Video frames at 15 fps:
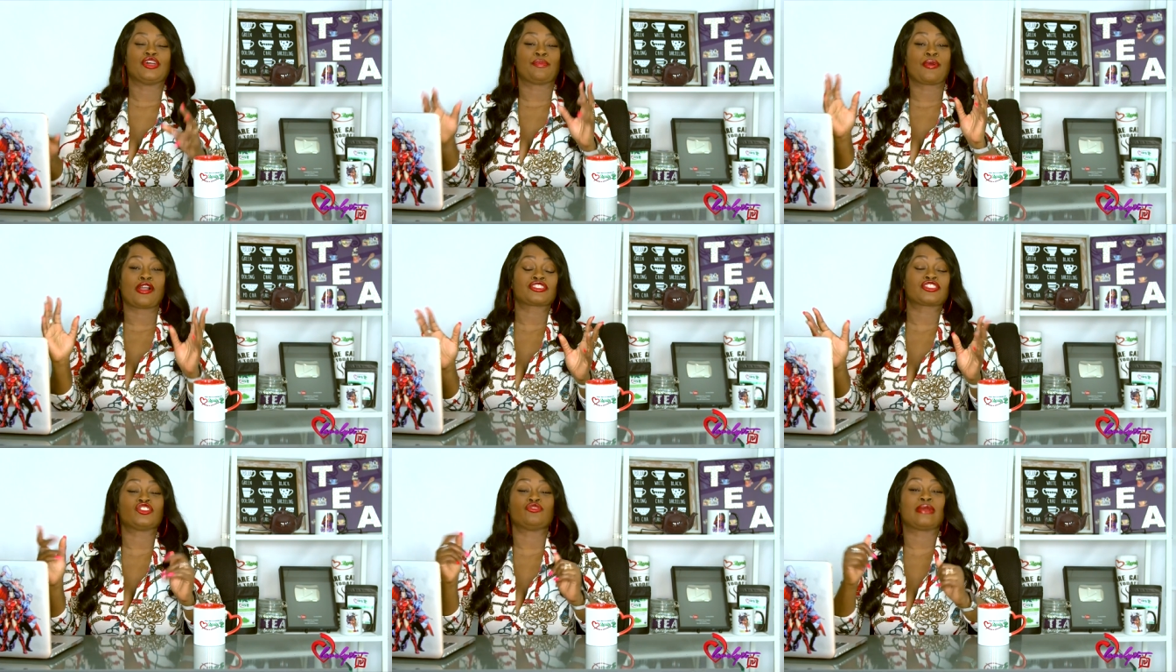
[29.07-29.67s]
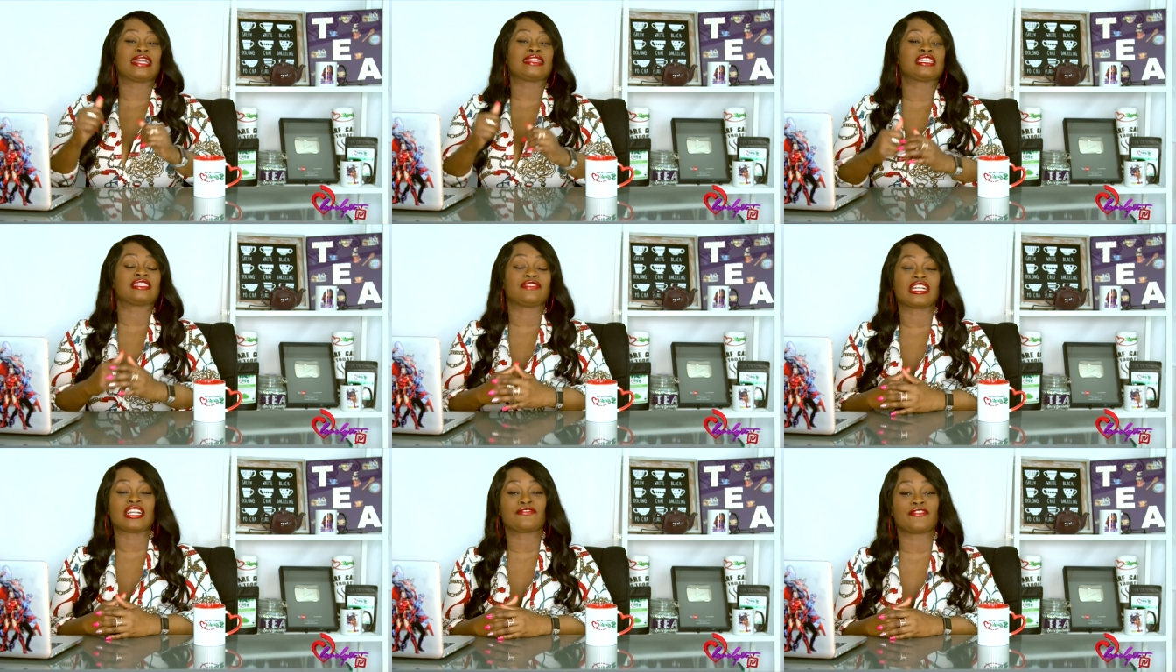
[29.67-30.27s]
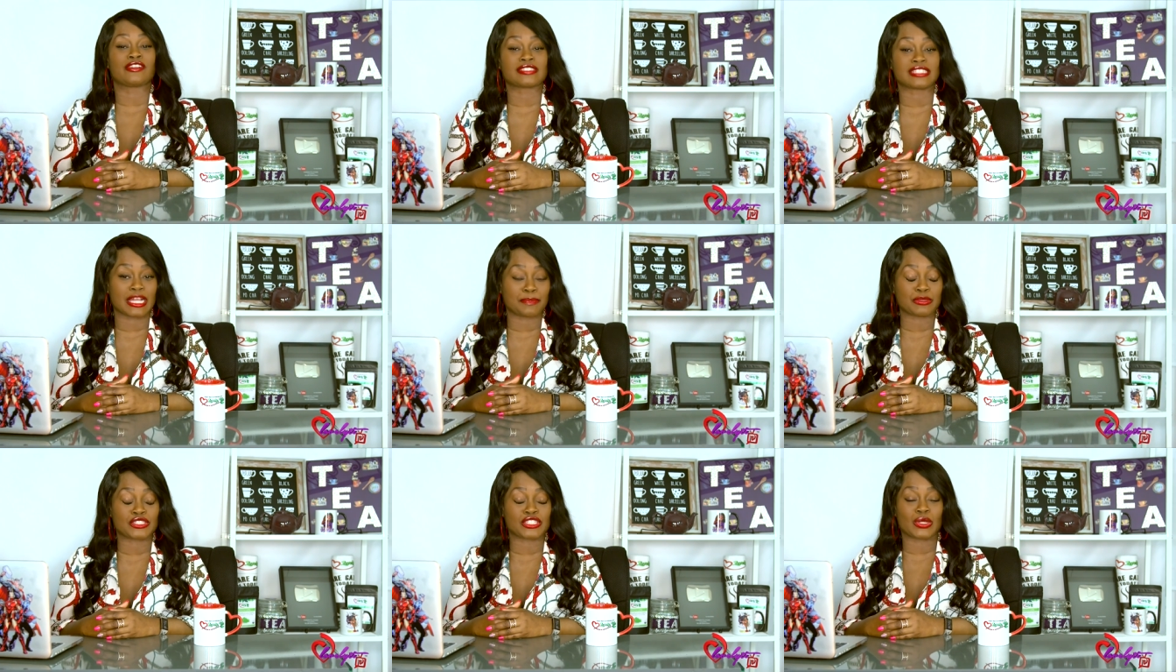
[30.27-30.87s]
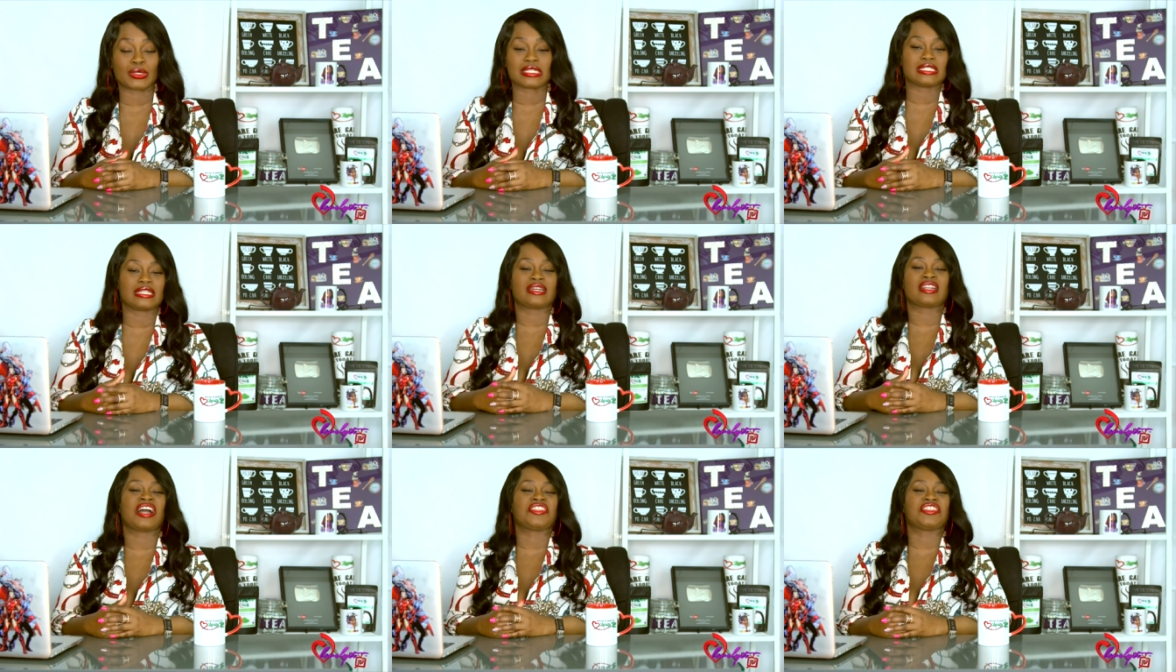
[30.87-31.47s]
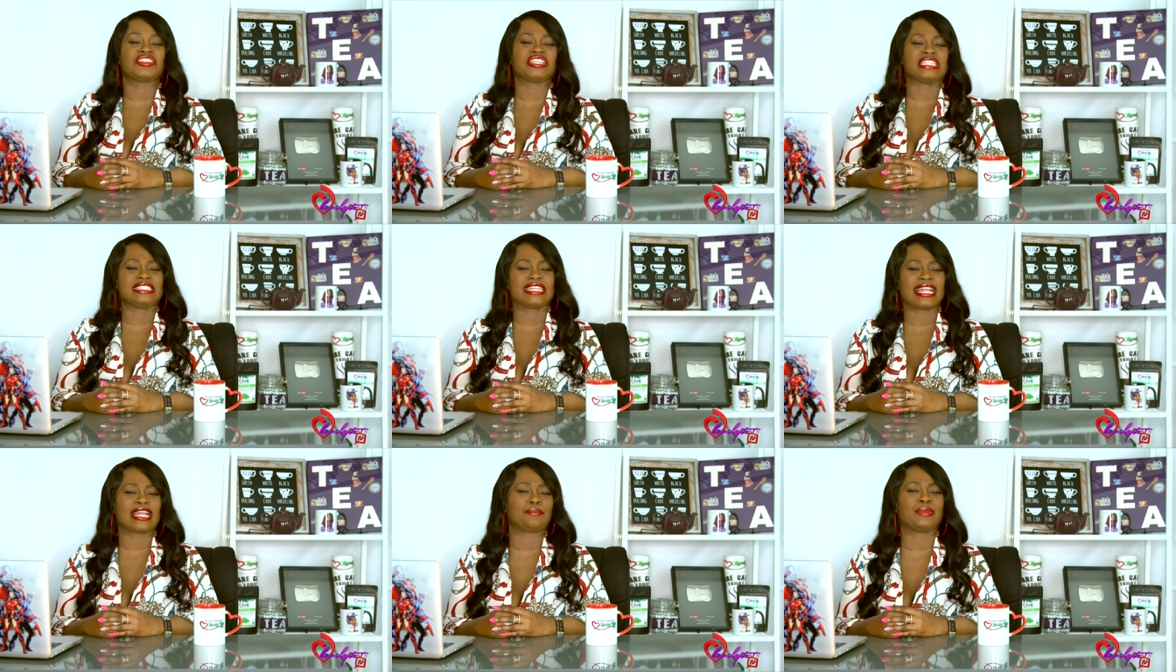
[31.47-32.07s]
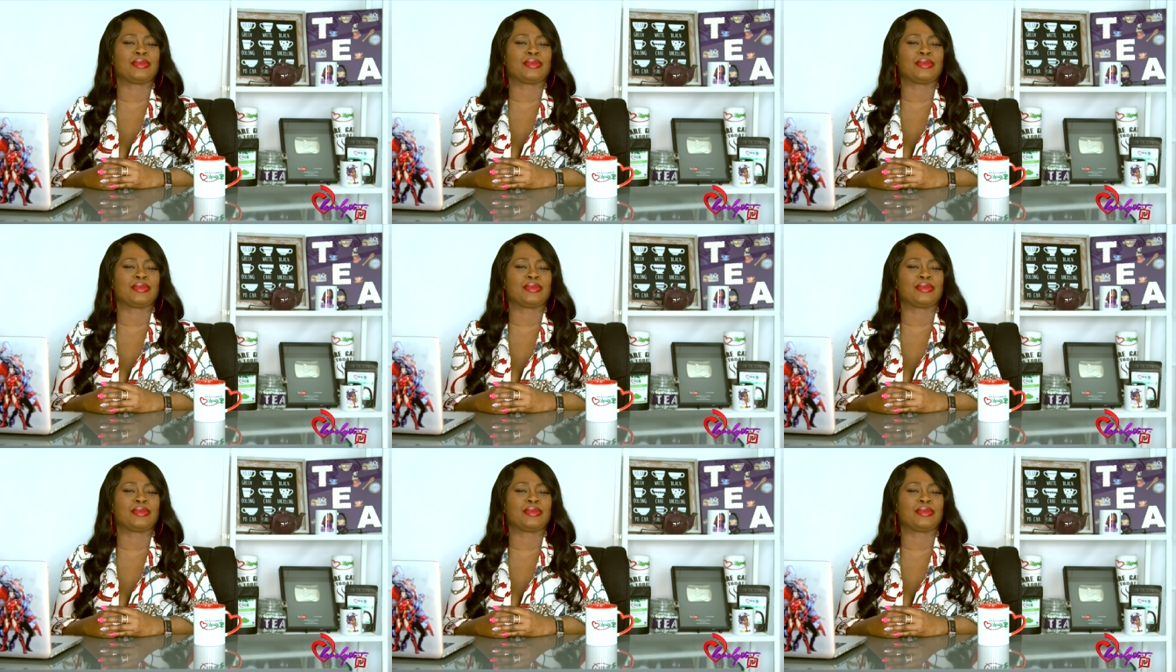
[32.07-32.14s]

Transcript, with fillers: The person who made this very first episode is none other than damn